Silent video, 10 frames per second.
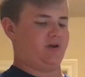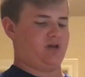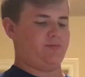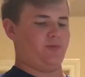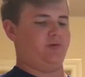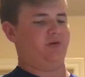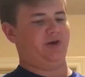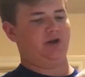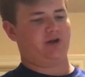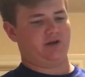I keep them in
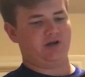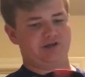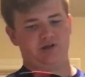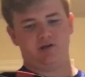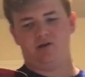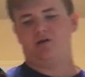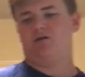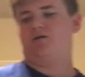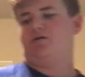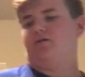really good condition.
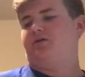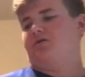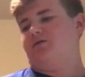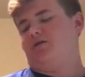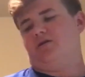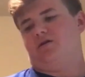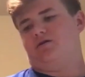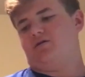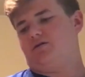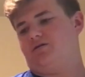
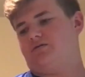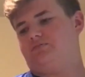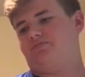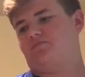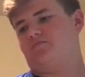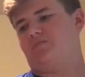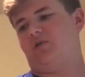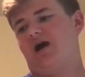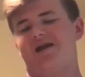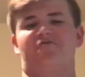And you
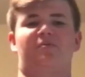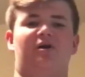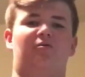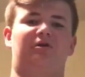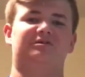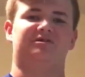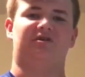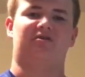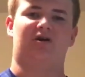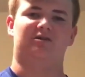gotta have a pair of ones in your
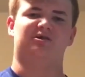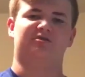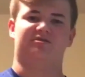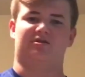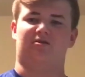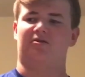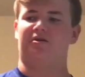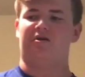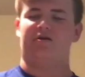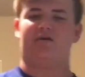collection, so
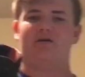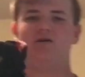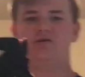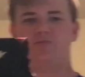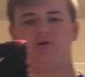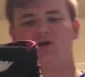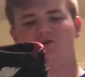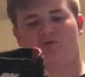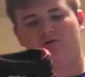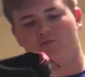here's a pair
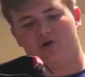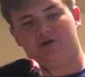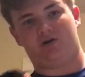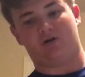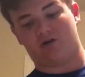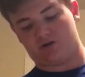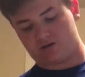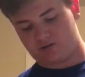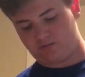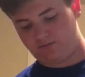of Jordan 1 Yin Yangs.